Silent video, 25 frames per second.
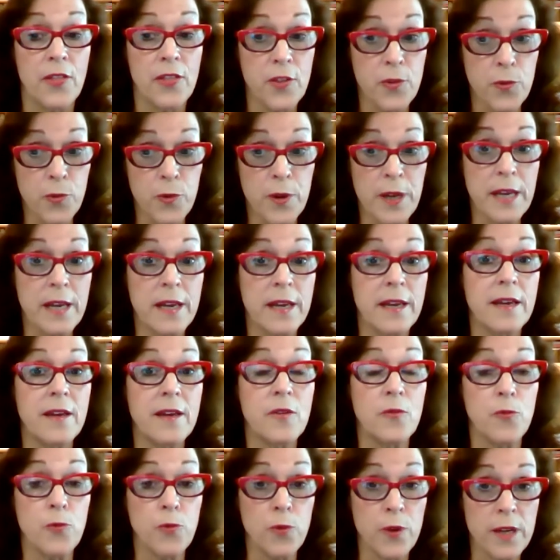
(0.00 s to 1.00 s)

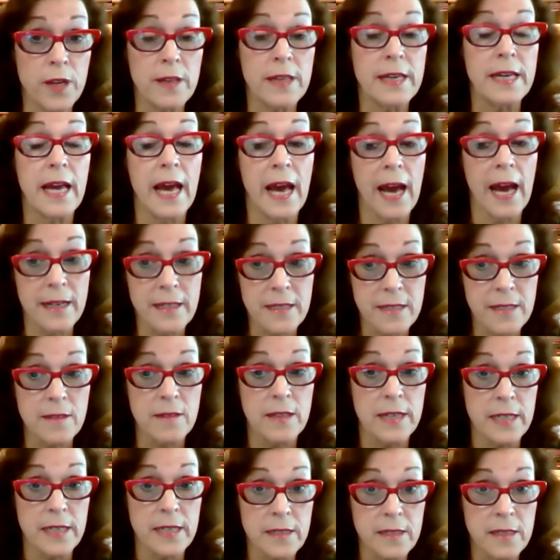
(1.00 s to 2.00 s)
three really
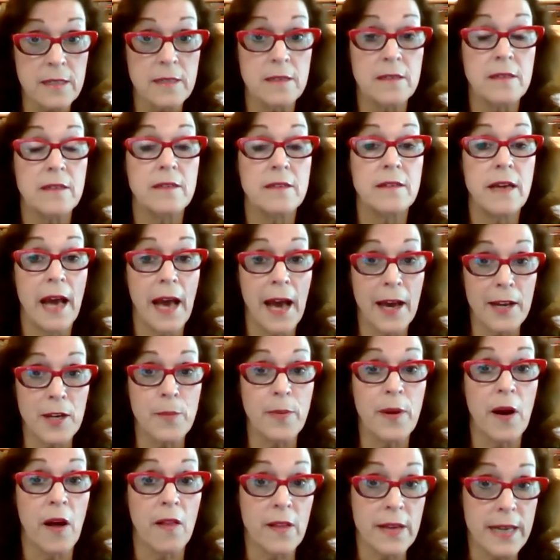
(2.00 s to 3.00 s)
excellent
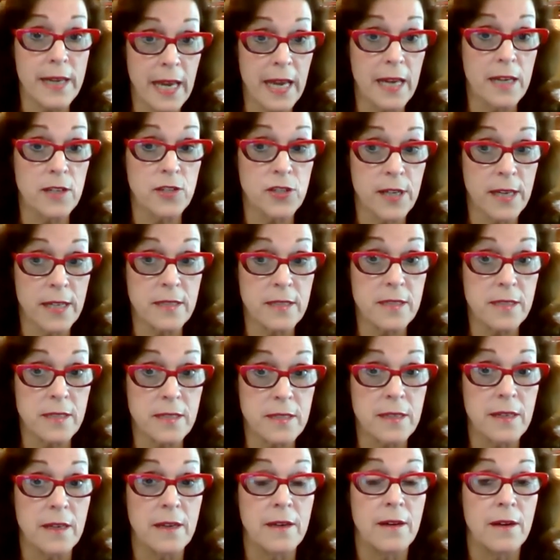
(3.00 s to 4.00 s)
anabolic
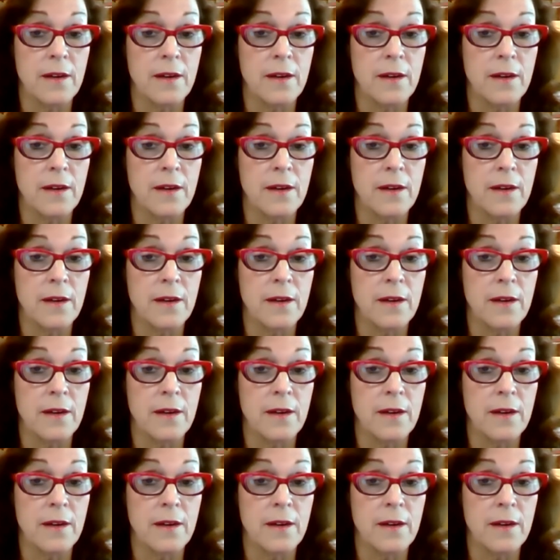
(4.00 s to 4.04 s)
agents.